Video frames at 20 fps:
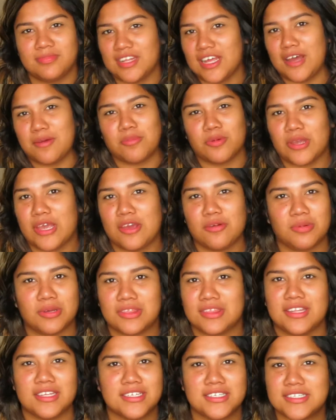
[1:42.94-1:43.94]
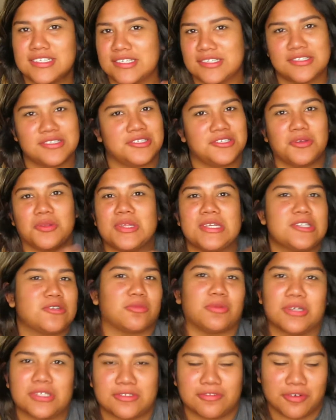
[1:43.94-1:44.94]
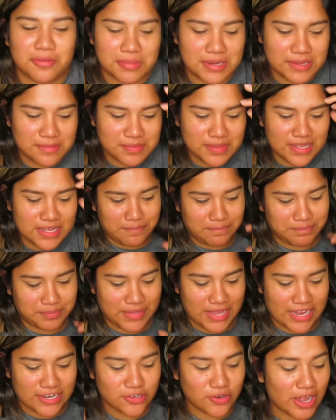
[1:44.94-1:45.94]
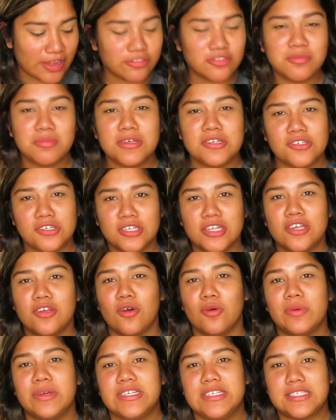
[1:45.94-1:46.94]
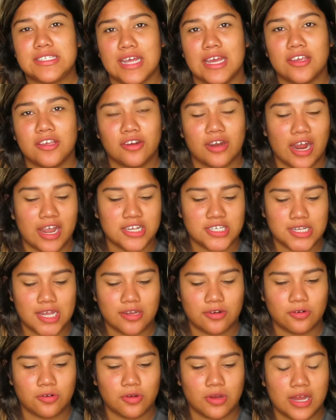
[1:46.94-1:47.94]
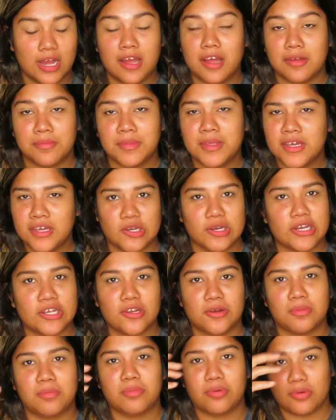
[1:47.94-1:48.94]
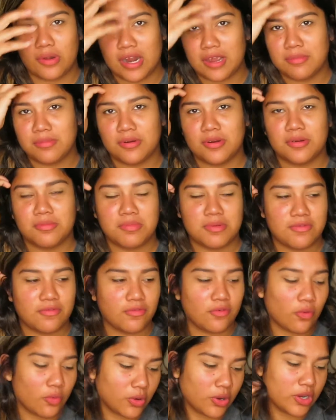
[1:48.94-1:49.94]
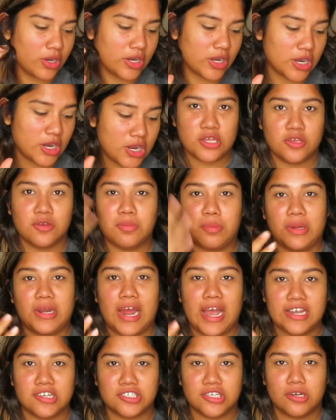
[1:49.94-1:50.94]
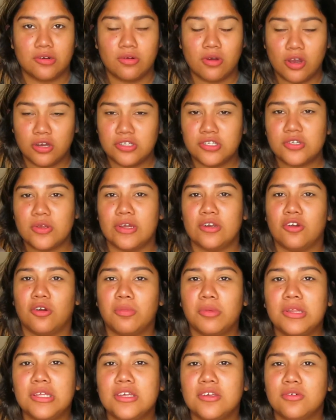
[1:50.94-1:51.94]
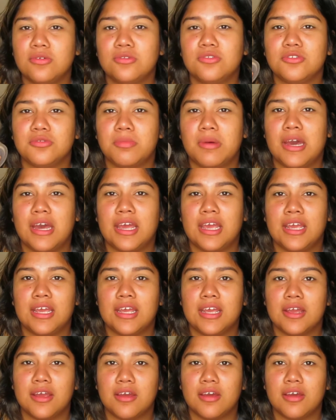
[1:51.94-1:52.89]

I'm okay with this. So this works for me. And you have to make sure that you always set your eyeshadow, your primer before you put eyeshadow on. So I normally use my